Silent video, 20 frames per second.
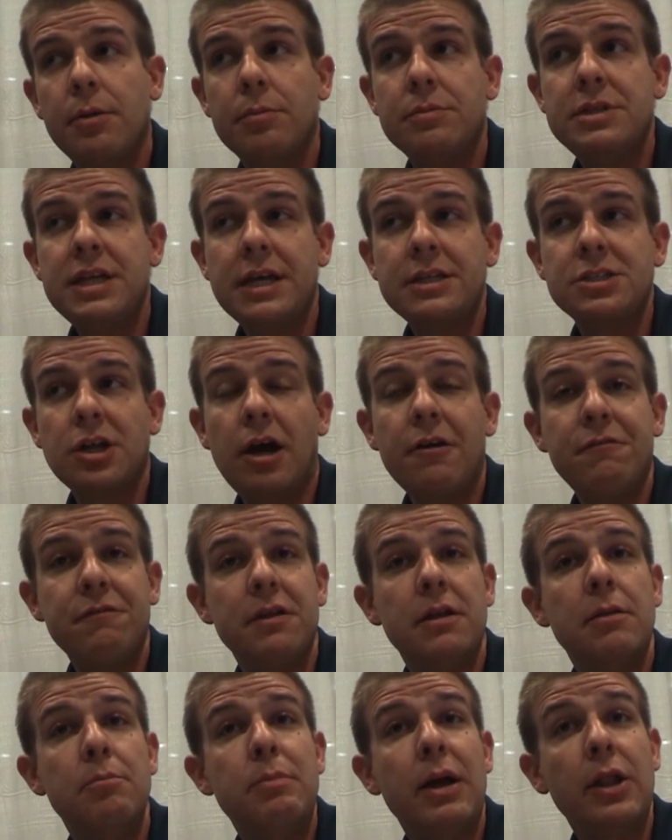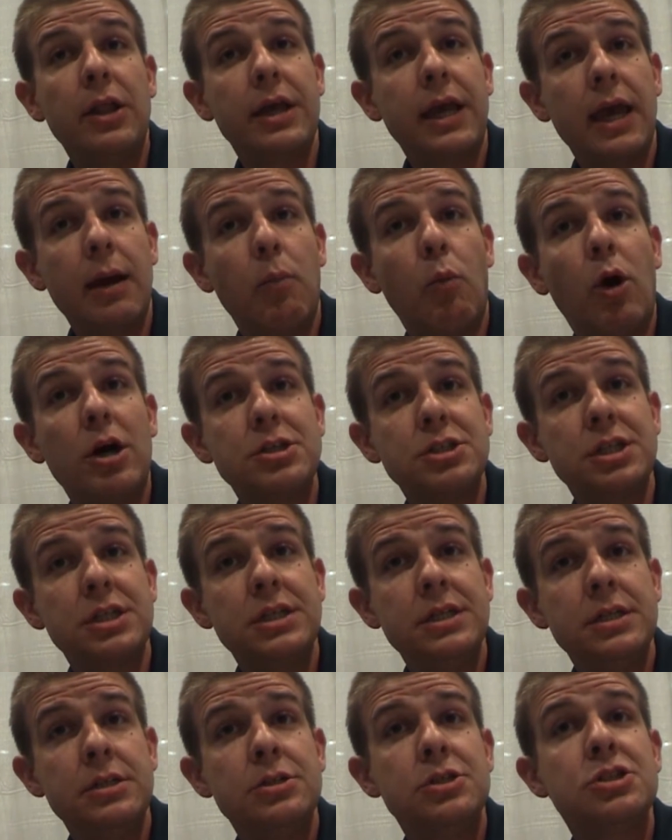Takes off in Bellingham,
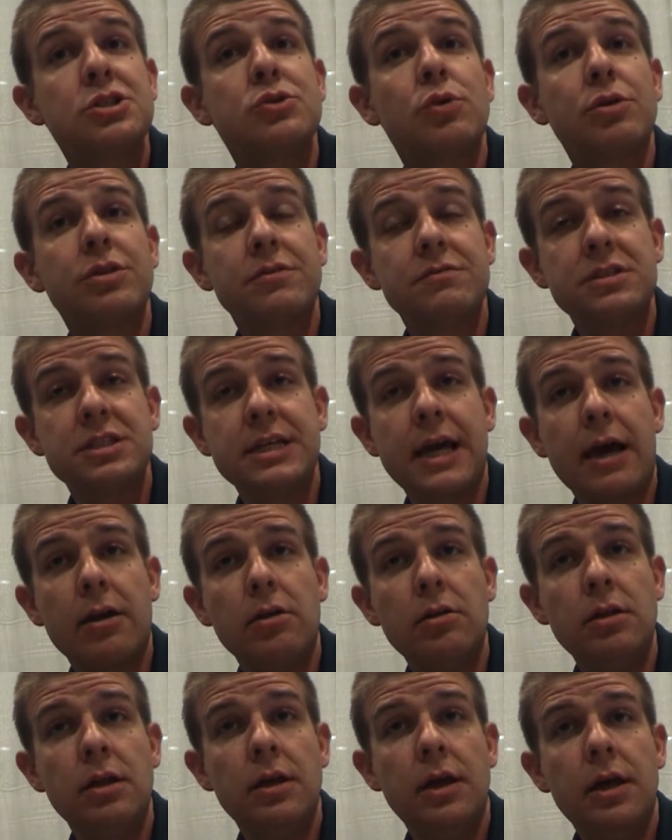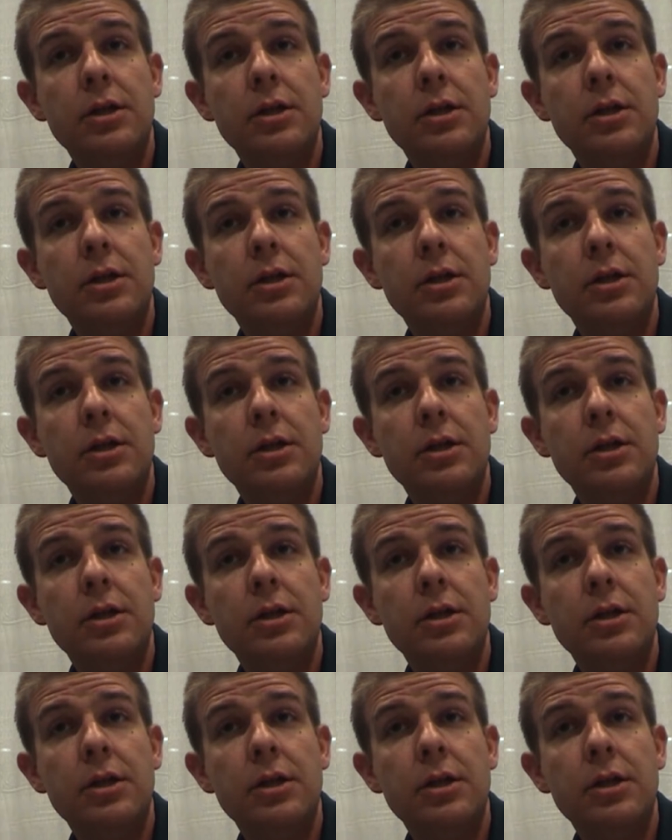Washington, just north of Seattle,